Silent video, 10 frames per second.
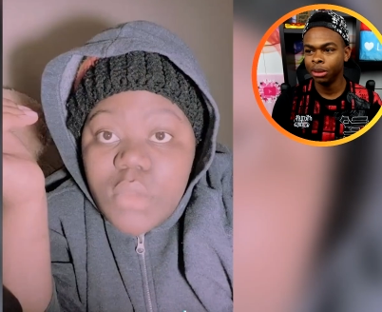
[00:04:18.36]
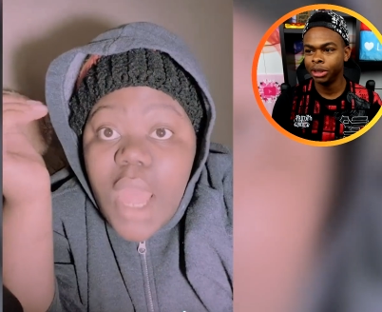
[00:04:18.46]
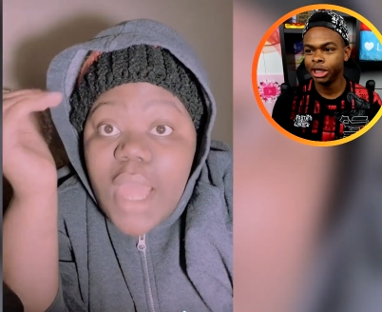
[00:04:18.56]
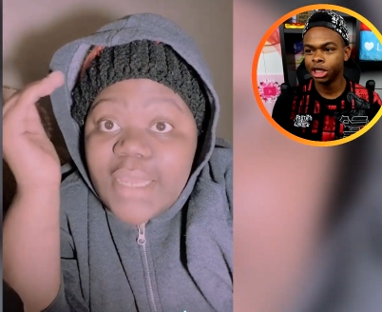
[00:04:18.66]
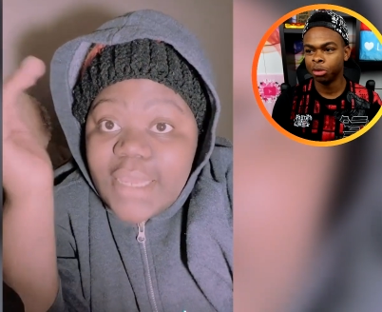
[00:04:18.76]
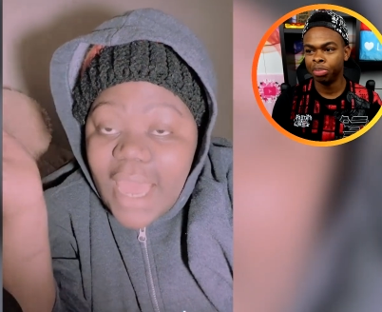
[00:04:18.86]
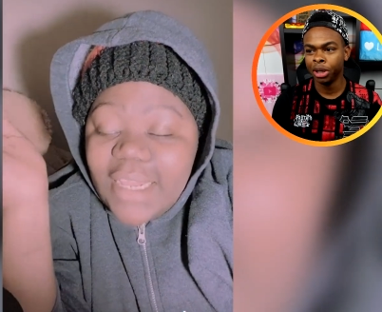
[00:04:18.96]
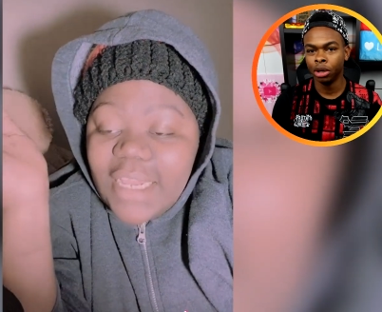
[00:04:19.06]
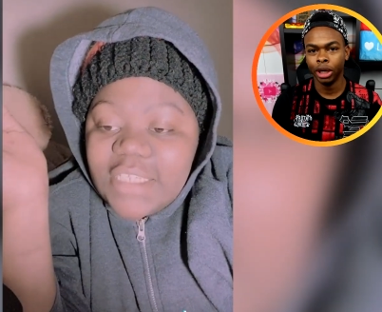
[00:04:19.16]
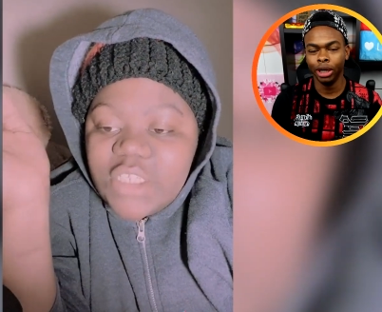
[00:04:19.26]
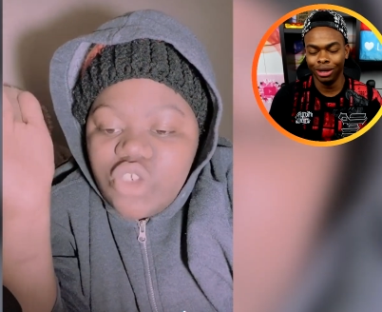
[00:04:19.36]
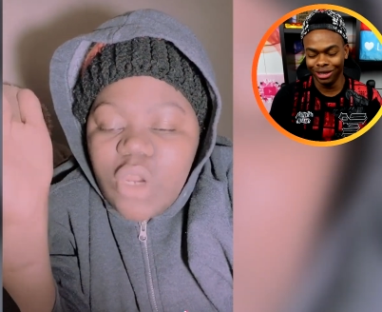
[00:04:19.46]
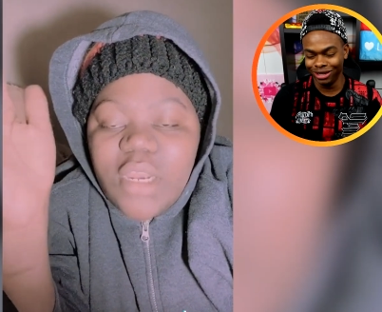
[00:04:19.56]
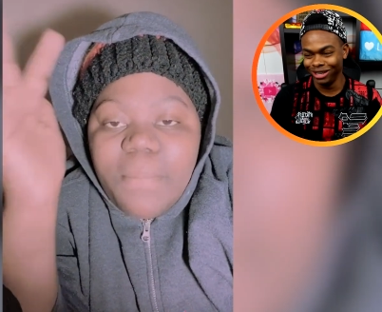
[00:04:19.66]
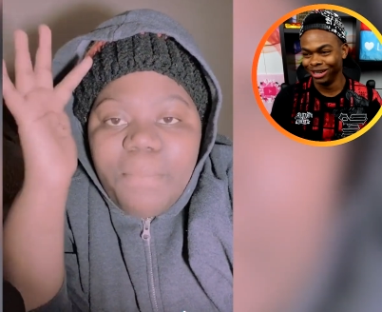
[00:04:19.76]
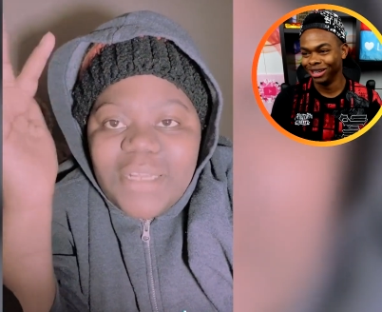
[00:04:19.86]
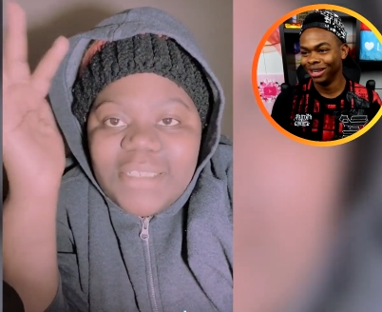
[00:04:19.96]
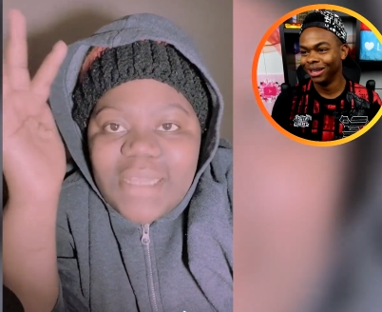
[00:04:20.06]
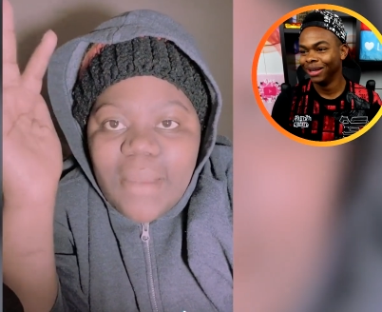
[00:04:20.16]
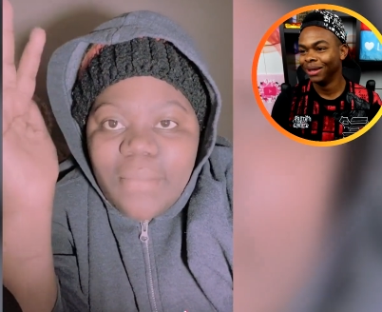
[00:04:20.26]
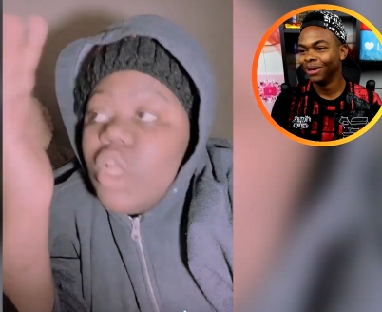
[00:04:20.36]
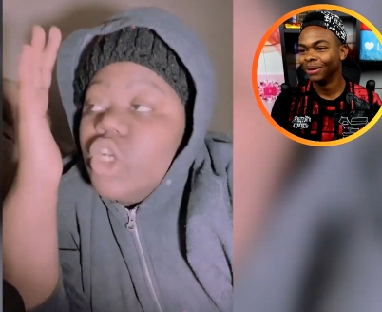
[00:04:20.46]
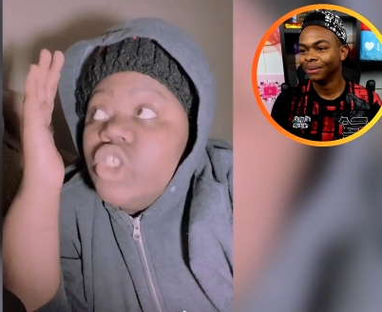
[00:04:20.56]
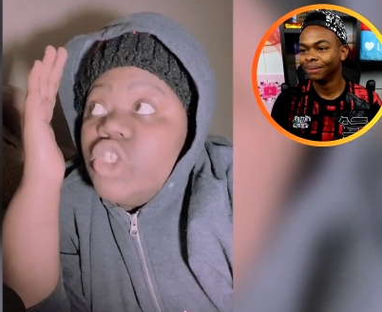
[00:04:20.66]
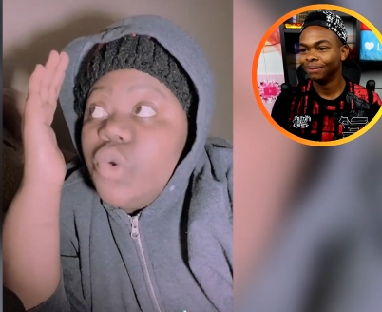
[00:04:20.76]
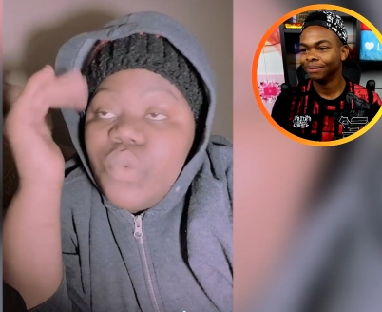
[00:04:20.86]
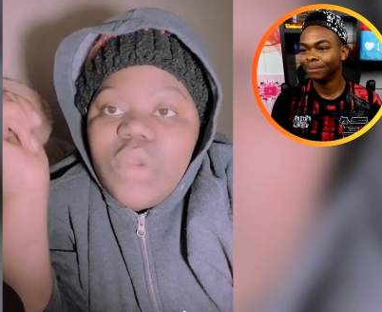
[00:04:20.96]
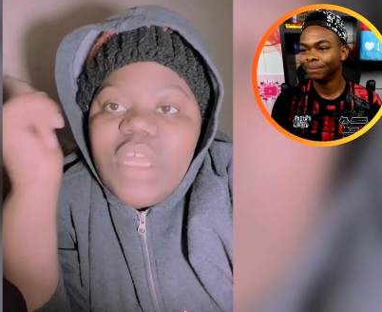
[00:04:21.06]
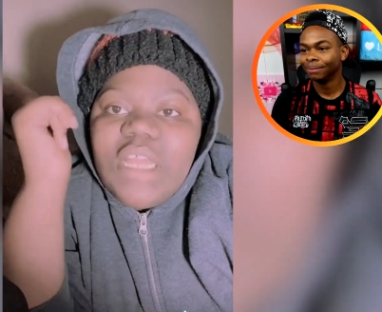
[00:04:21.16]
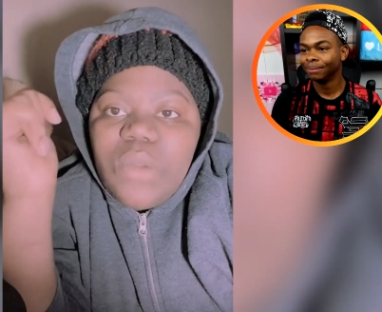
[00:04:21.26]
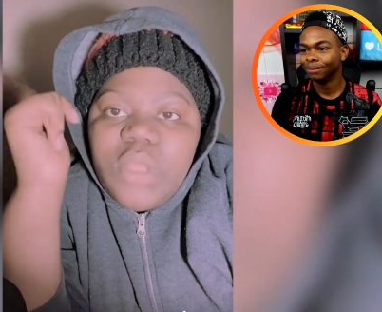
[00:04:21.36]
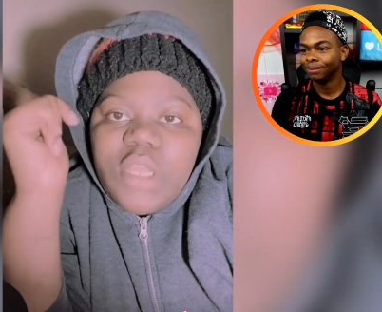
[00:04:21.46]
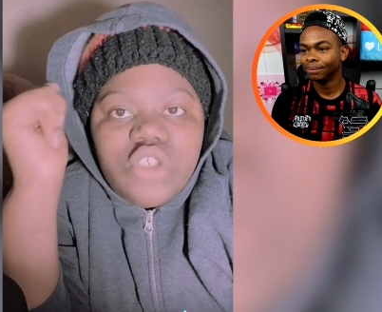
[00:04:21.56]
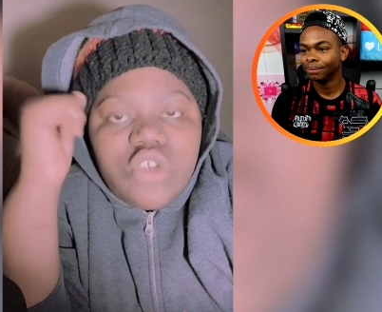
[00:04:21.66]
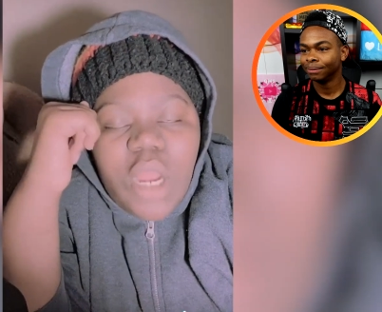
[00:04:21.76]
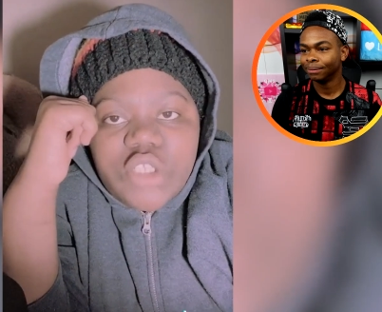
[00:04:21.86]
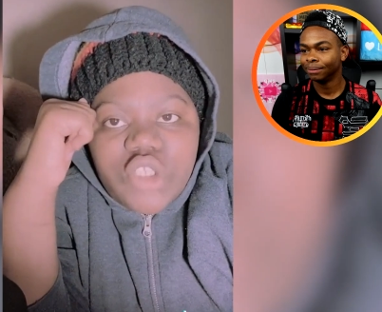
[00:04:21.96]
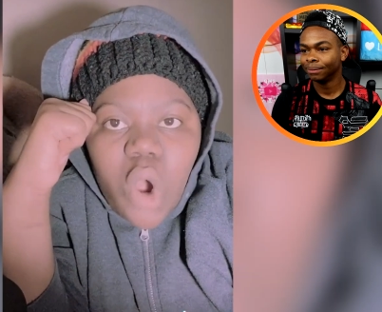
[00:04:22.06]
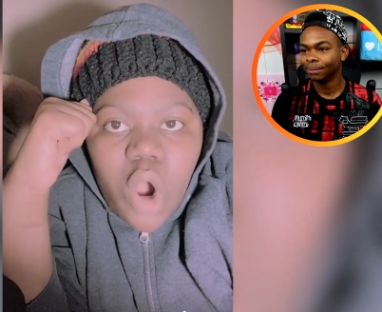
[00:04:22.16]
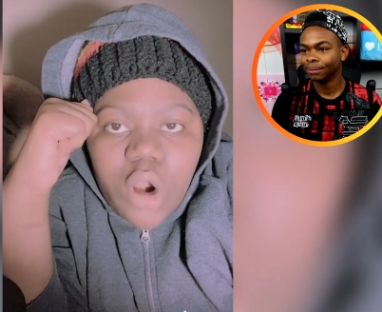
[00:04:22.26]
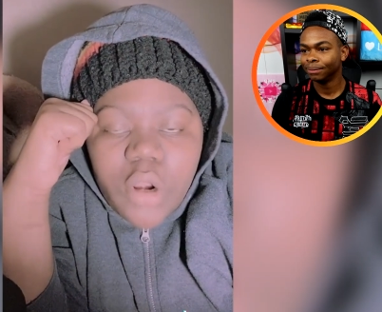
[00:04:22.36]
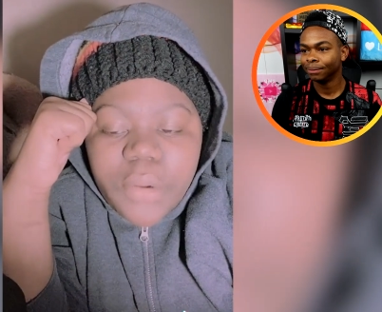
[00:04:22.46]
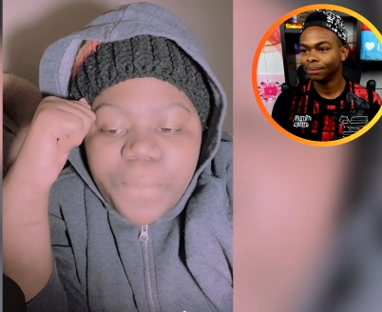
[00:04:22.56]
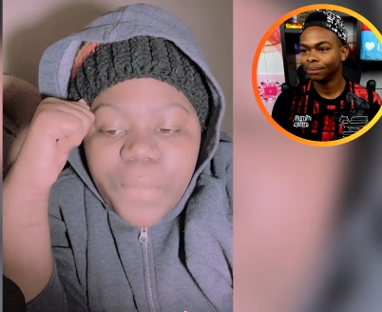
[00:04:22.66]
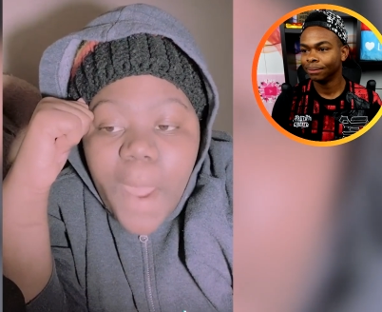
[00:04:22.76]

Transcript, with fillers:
Speaker 1: keep disappearing? Candace is trying to bust them. She really, really tries so hard.